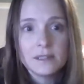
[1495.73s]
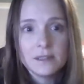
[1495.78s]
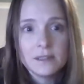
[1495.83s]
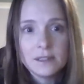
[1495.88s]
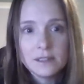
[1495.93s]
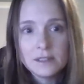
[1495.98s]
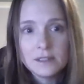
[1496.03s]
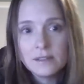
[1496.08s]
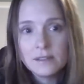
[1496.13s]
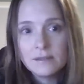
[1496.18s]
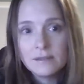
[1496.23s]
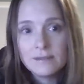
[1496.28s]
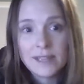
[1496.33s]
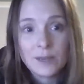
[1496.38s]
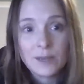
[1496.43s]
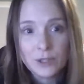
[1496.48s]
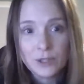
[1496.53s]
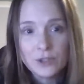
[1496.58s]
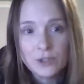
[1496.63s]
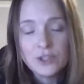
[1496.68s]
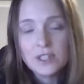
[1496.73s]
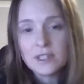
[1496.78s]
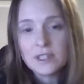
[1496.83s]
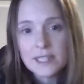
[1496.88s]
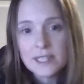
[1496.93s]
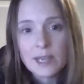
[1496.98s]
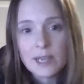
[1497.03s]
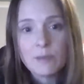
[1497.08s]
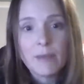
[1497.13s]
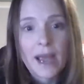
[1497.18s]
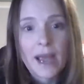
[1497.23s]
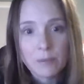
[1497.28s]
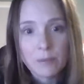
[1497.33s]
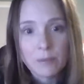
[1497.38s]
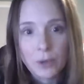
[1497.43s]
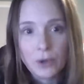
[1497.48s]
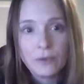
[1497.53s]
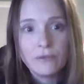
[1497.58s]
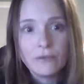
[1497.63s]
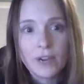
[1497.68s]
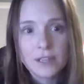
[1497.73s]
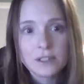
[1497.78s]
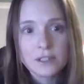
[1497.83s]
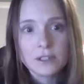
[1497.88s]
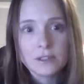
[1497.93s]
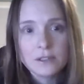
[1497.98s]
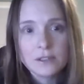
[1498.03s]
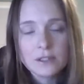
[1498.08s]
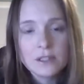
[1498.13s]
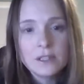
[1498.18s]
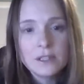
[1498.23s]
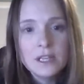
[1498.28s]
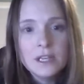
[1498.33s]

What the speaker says: they were using the same backbone vectors.